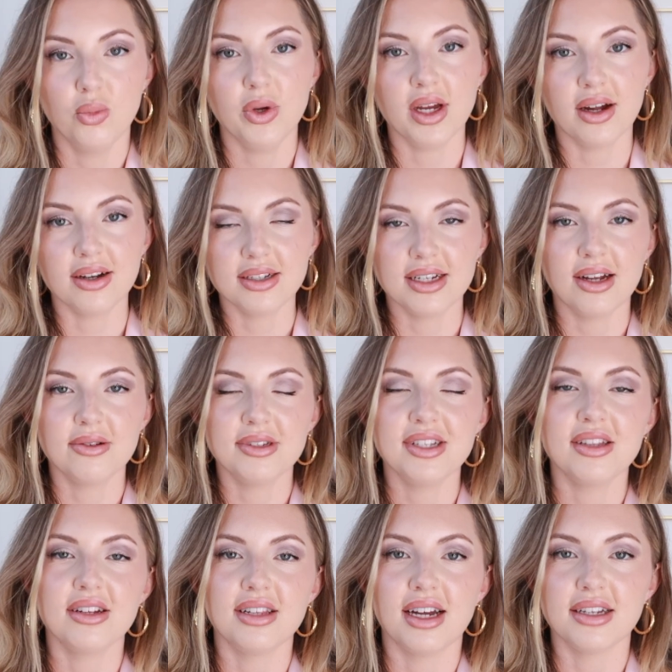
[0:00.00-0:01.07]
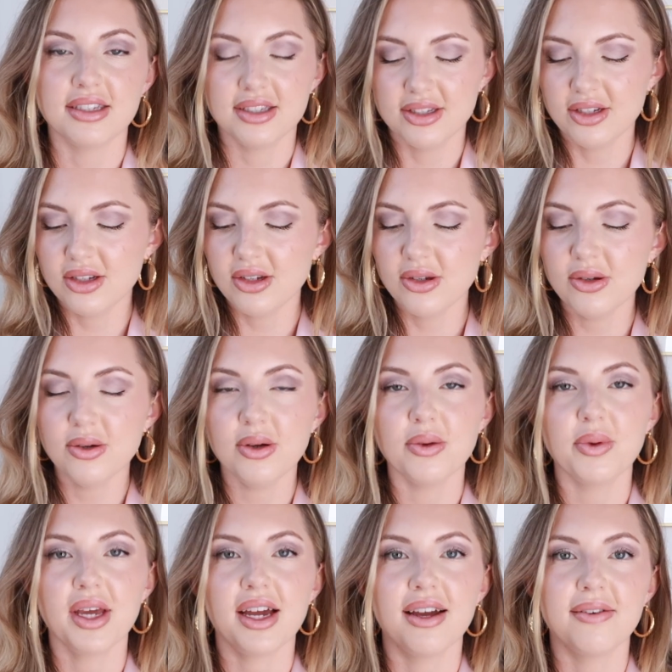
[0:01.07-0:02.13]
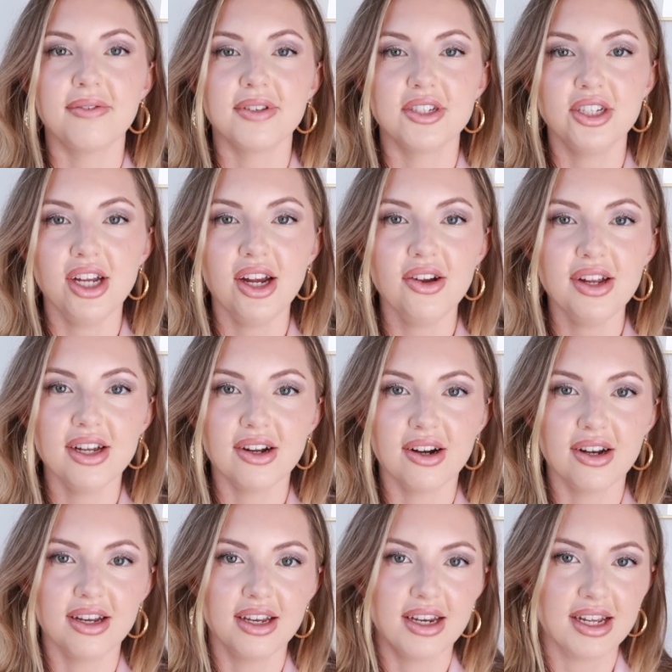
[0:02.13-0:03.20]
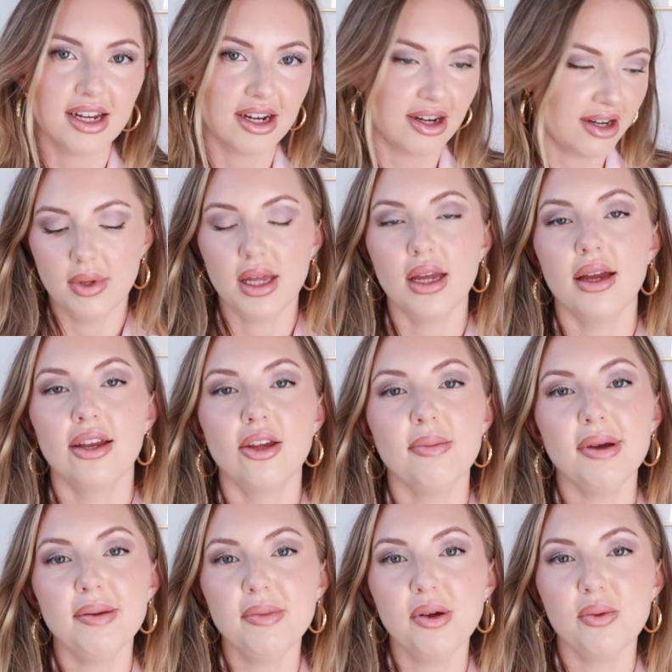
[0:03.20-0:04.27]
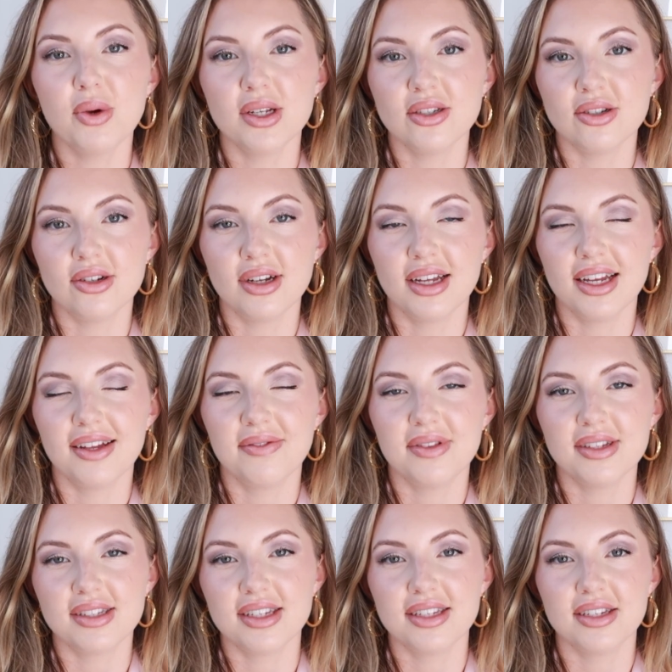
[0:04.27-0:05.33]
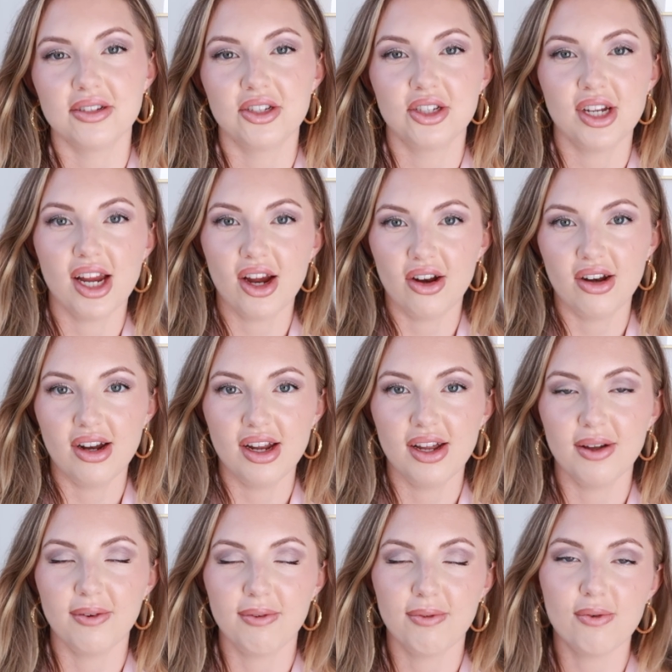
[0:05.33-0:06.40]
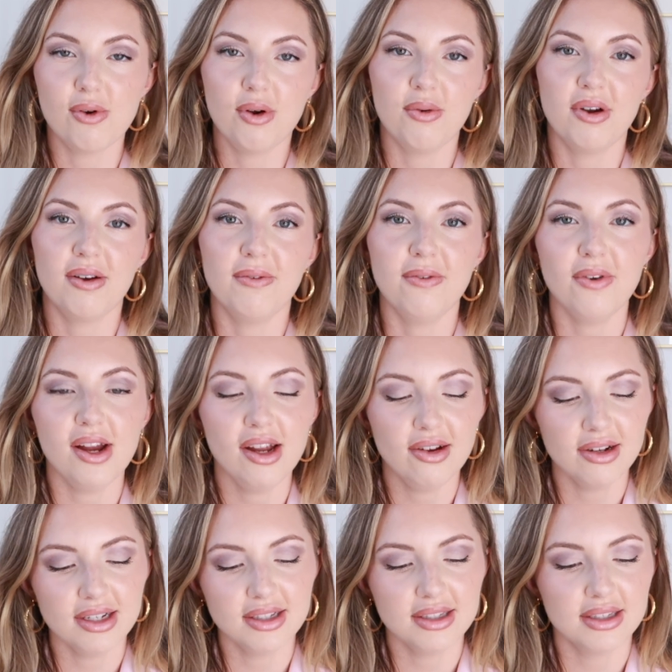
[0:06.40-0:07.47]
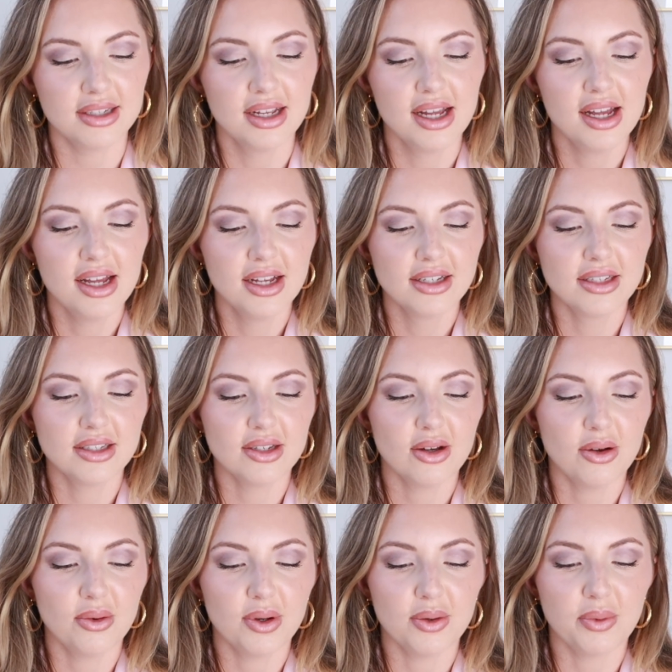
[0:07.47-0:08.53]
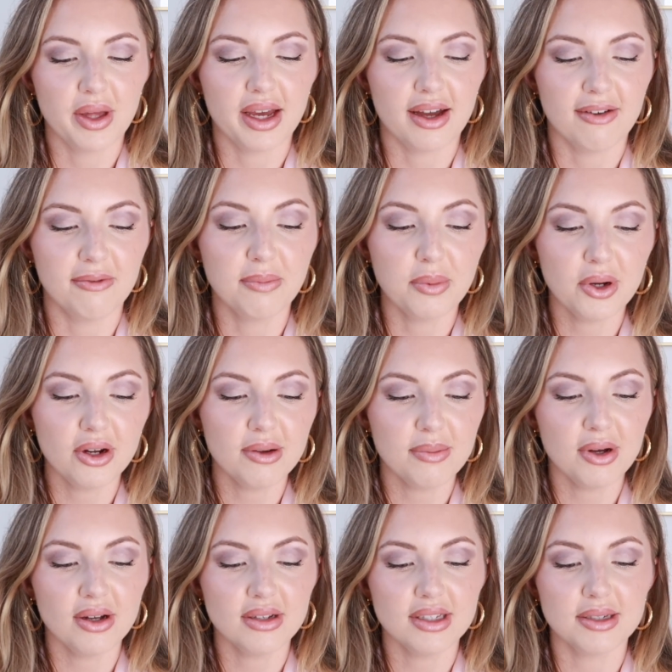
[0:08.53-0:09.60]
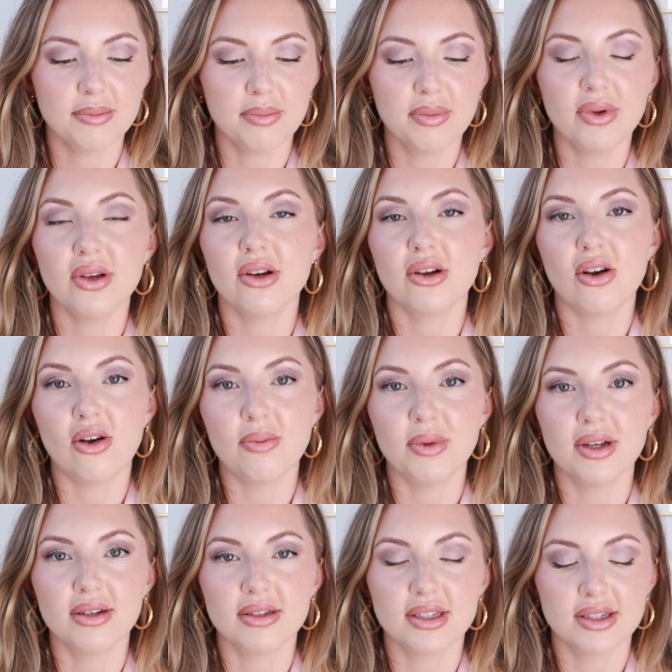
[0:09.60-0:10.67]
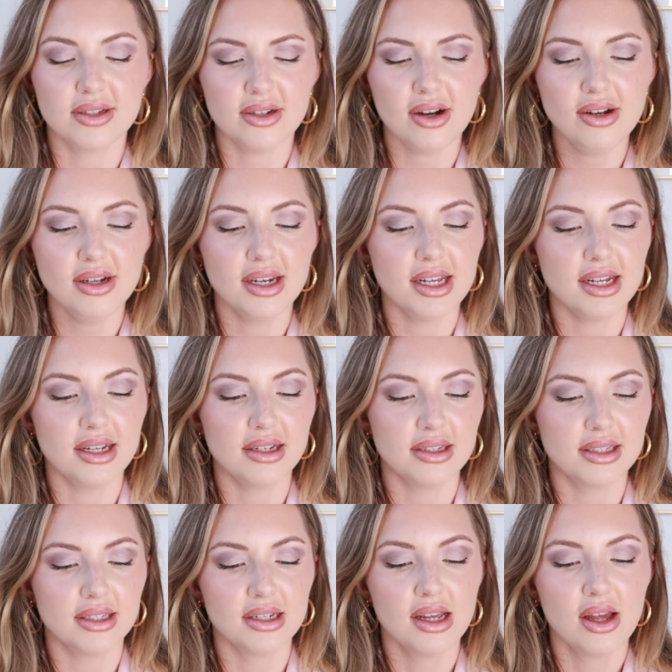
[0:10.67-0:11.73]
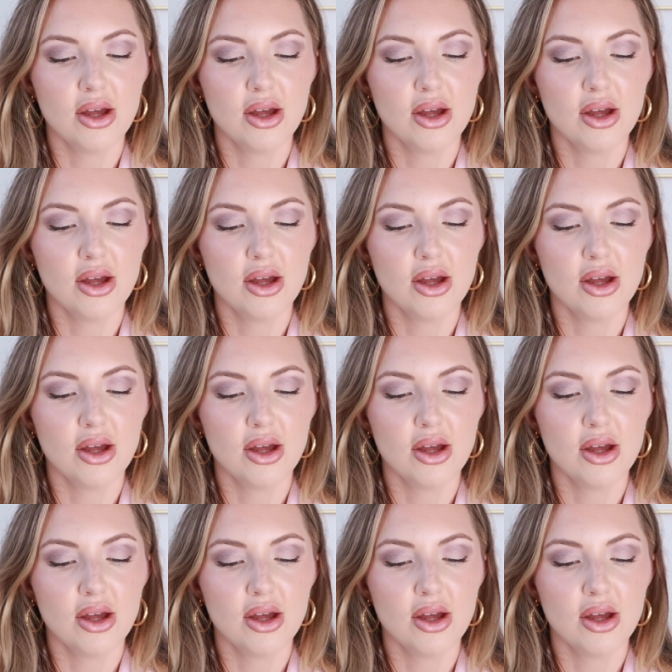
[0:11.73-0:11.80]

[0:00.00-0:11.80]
We are down to the last two. We have Cherry Garden here, and you might be wondering if this is a cherry forward fragrance. So we have bergamot, bitter almond, star anise,